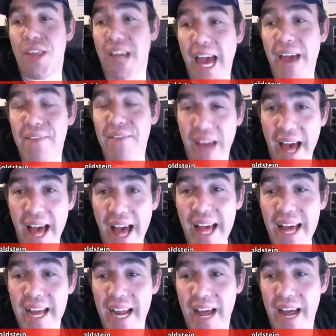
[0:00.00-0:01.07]
I have
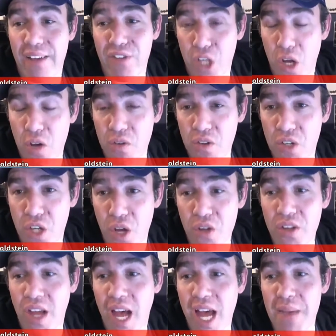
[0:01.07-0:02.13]
that, and I have show,
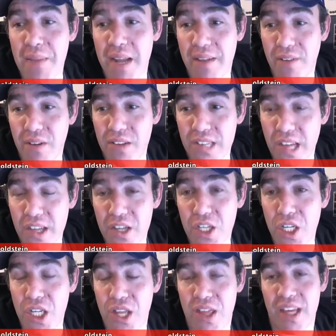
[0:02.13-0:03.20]
Showtime, and I have all these other
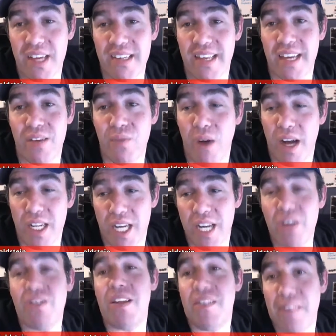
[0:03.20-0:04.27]
sh things I can watch. I
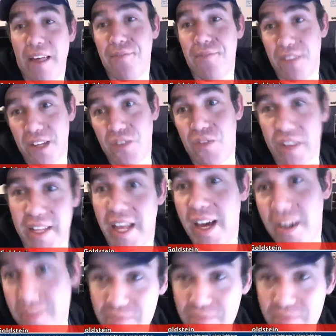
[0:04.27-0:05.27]
don't need Netflix right now.